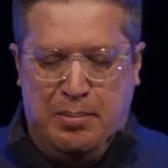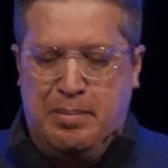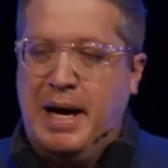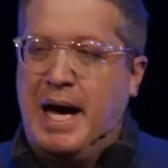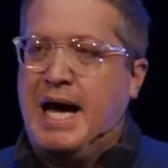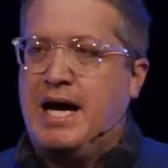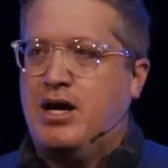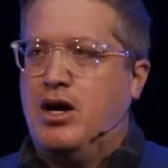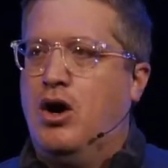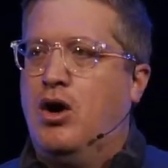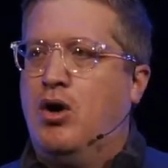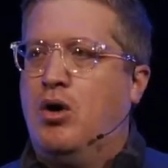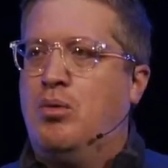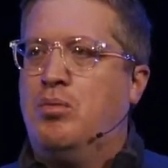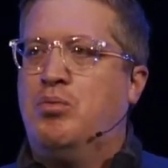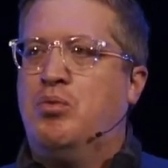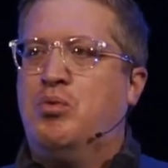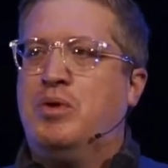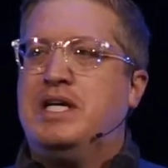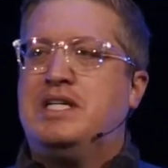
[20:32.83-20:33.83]
back
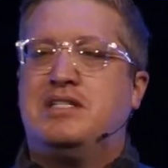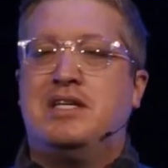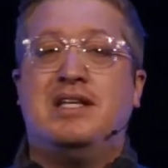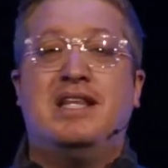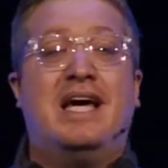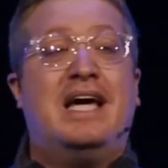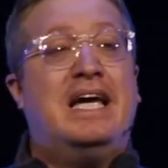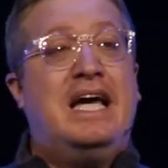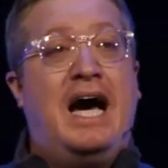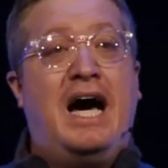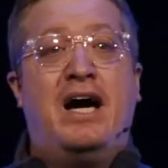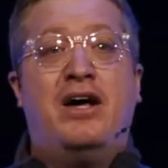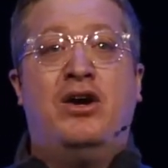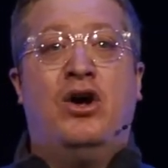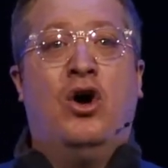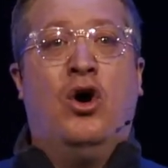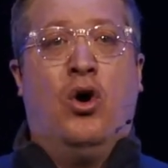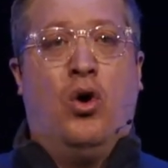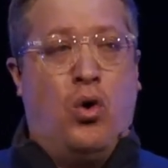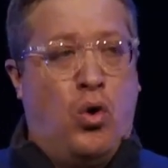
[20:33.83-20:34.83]
home, we see that God